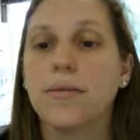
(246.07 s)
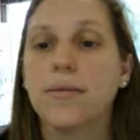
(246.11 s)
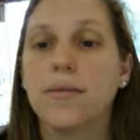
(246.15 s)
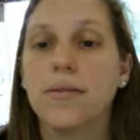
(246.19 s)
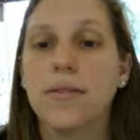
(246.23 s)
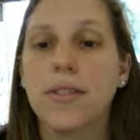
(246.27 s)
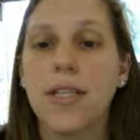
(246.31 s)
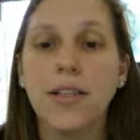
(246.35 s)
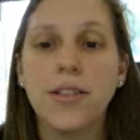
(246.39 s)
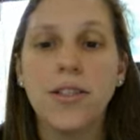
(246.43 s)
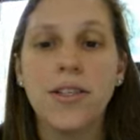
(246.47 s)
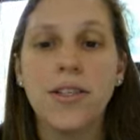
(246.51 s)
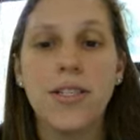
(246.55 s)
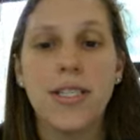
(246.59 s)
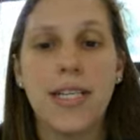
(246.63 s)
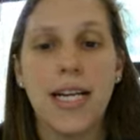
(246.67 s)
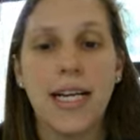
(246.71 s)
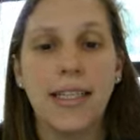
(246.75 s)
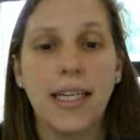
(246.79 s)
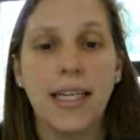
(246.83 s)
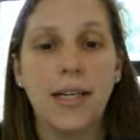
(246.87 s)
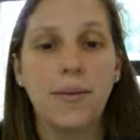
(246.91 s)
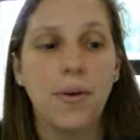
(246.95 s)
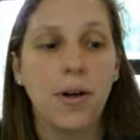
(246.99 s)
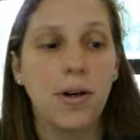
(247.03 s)
Dr.
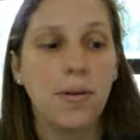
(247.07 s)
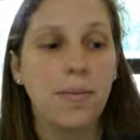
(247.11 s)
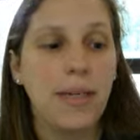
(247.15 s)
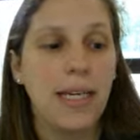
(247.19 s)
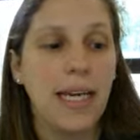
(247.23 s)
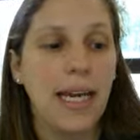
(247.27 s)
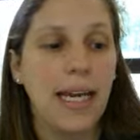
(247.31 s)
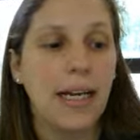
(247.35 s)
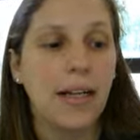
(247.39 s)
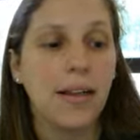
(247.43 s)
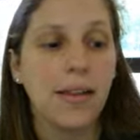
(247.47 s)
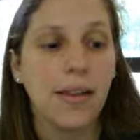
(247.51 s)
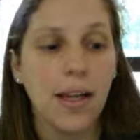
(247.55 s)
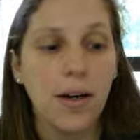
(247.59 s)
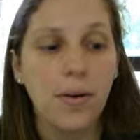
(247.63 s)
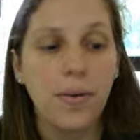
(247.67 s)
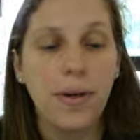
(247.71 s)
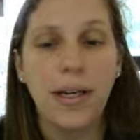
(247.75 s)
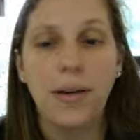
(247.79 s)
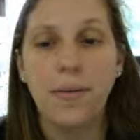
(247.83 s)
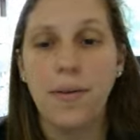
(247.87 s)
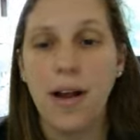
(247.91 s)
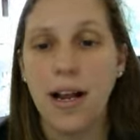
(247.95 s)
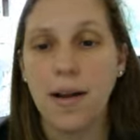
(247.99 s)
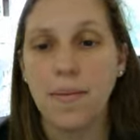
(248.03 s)
Stanley wrote me a
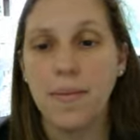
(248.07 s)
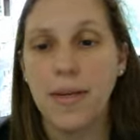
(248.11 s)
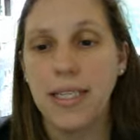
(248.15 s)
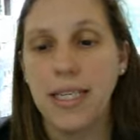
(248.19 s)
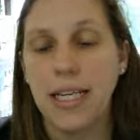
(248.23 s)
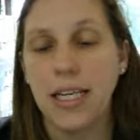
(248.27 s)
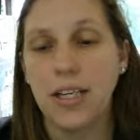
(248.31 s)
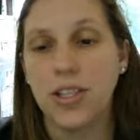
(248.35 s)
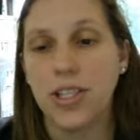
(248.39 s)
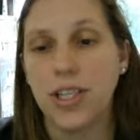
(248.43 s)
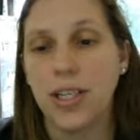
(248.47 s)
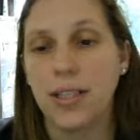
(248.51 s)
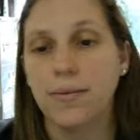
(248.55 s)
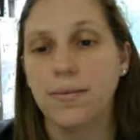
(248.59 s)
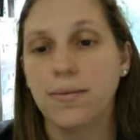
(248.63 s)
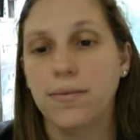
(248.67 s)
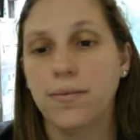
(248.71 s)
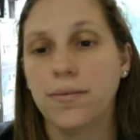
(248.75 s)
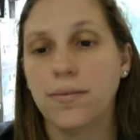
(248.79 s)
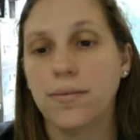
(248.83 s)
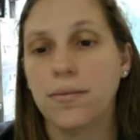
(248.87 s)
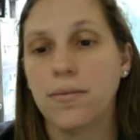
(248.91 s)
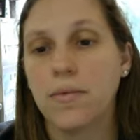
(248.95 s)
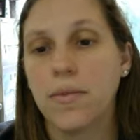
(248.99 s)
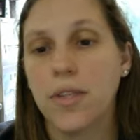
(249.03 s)
glowing recommendation.
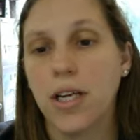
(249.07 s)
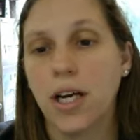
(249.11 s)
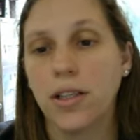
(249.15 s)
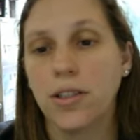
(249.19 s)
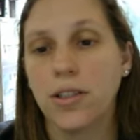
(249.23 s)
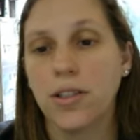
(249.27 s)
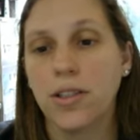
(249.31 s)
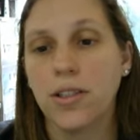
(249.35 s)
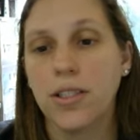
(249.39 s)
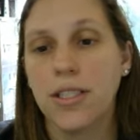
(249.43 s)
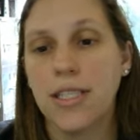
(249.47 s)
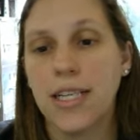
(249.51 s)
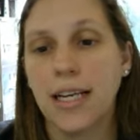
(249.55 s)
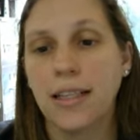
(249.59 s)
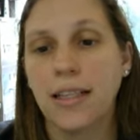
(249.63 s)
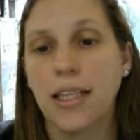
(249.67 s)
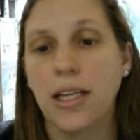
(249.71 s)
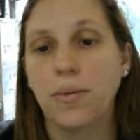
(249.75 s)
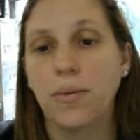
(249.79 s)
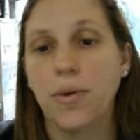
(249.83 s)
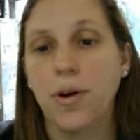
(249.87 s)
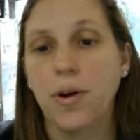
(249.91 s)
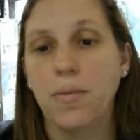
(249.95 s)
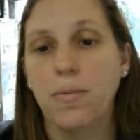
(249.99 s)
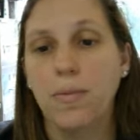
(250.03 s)
Dr. Stanley
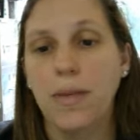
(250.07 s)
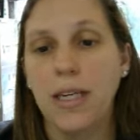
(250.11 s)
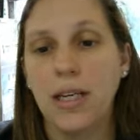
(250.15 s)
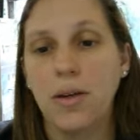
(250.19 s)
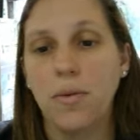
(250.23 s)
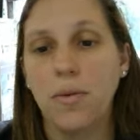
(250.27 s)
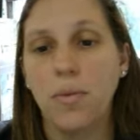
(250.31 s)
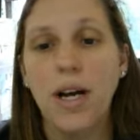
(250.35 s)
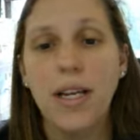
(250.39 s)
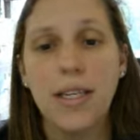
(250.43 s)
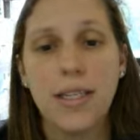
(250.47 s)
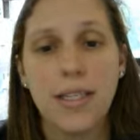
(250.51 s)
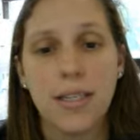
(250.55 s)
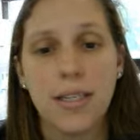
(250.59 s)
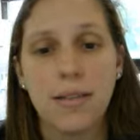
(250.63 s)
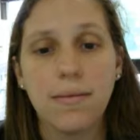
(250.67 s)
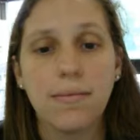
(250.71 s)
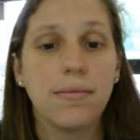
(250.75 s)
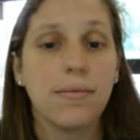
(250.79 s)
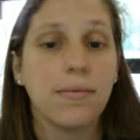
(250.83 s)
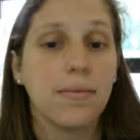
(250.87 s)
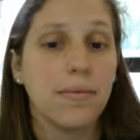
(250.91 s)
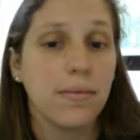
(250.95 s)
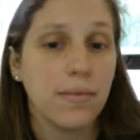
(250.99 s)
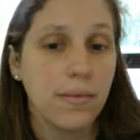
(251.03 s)
wrote me what?
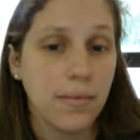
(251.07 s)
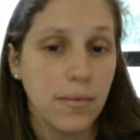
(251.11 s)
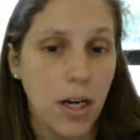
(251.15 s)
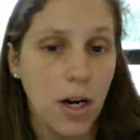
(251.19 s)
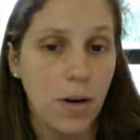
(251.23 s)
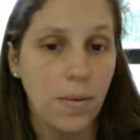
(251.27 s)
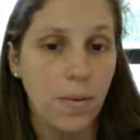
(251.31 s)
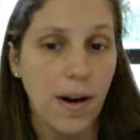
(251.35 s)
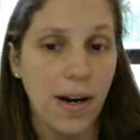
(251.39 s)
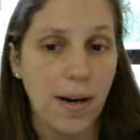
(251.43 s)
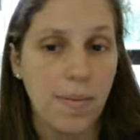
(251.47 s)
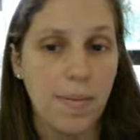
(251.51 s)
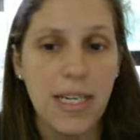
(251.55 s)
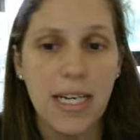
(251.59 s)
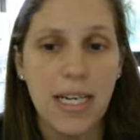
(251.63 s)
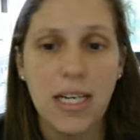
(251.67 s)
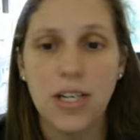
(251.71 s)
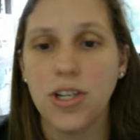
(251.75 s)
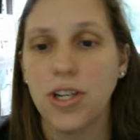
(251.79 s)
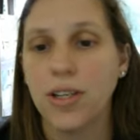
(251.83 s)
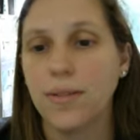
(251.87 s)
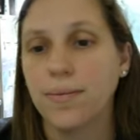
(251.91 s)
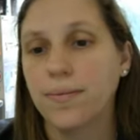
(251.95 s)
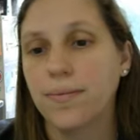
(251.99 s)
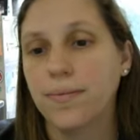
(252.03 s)
A
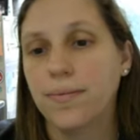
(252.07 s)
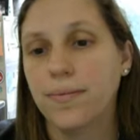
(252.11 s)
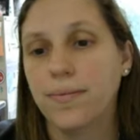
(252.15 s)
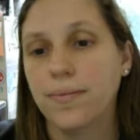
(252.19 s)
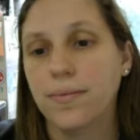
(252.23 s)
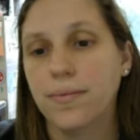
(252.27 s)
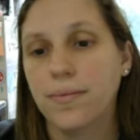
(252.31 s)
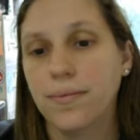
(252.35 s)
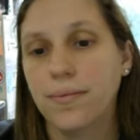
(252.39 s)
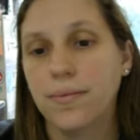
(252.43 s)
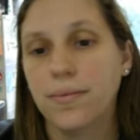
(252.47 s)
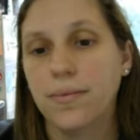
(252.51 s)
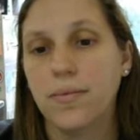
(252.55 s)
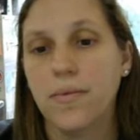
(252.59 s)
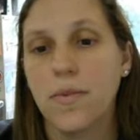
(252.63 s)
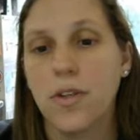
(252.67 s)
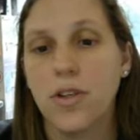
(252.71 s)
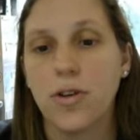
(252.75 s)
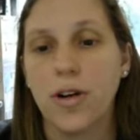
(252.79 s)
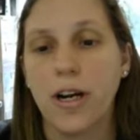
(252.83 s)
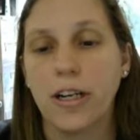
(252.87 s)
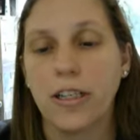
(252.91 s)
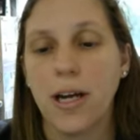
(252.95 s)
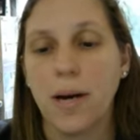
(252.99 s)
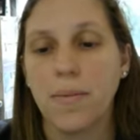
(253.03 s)
recommendation.
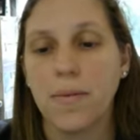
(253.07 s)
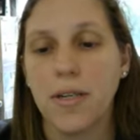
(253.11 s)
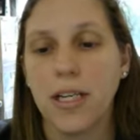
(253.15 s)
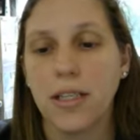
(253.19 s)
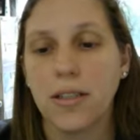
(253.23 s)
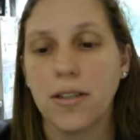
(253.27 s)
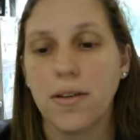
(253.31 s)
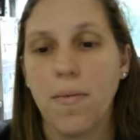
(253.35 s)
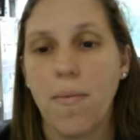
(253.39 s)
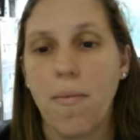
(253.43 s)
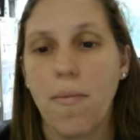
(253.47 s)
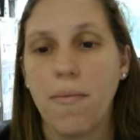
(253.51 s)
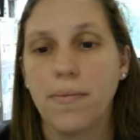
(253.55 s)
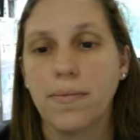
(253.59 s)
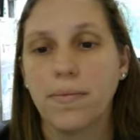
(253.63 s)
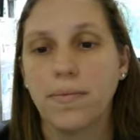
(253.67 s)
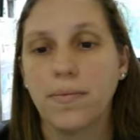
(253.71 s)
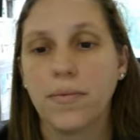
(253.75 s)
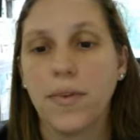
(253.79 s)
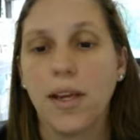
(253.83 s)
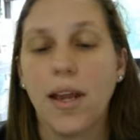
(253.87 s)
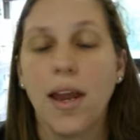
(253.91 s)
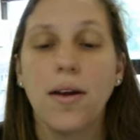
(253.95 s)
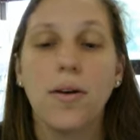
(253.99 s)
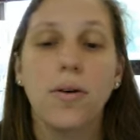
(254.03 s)
Direct object.
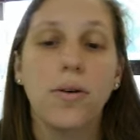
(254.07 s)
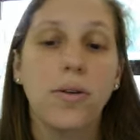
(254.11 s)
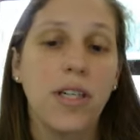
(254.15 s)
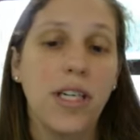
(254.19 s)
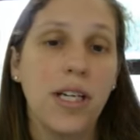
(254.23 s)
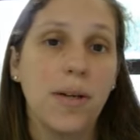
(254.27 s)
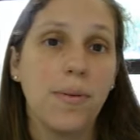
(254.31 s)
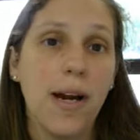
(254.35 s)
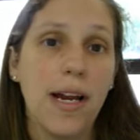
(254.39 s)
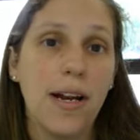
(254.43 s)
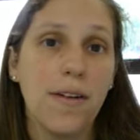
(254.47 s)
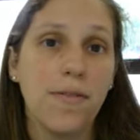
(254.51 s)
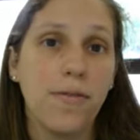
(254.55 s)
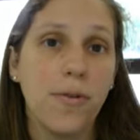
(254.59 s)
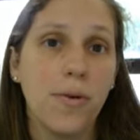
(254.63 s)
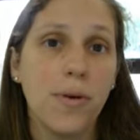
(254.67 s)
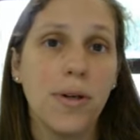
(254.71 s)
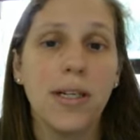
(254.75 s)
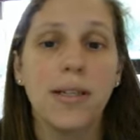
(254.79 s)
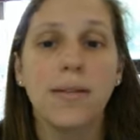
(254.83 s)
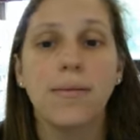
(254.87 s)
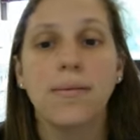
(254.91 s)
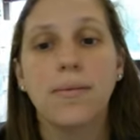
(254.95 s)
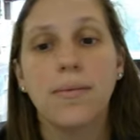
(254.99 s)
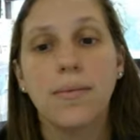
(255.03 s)
Who did he write it
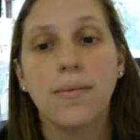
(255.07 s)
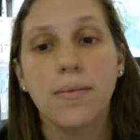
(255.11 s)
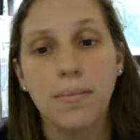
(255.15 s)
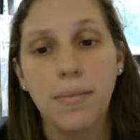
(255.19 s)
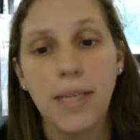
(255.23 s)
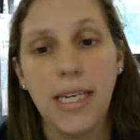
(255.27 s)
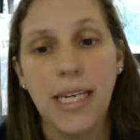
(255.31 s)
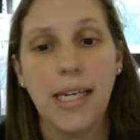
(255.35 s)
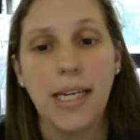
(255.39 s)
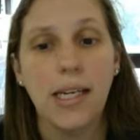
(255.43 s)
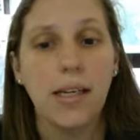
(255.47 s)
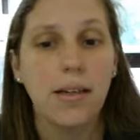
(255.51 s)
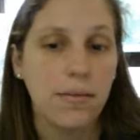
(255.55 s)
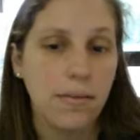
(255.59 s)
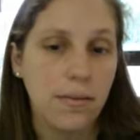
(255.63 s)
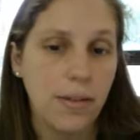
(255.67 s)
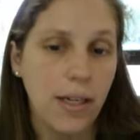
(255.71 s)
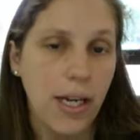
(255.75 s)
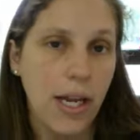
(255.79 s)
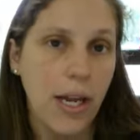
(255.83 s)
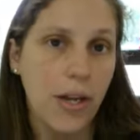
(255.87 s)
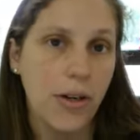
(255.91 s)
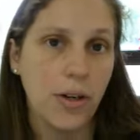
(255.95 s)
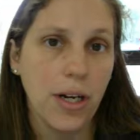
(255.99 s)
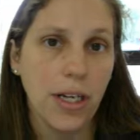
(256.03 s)
for? Me.
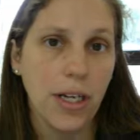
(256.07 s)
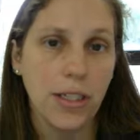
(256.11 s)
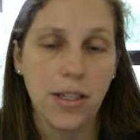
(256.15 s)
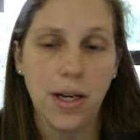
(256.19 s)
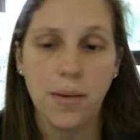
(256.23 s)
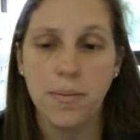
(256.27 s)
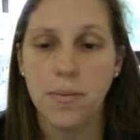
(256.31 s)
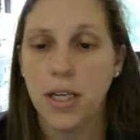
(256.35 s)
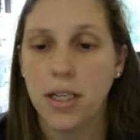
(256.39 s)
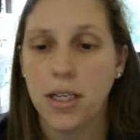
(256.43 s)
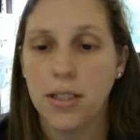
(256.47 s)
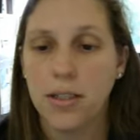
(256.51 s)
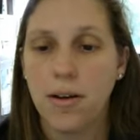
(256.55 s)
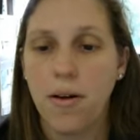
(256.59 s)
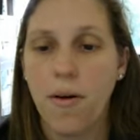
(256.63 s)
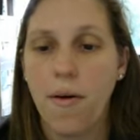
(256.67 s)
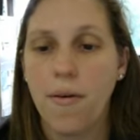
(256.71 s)
Indirect object.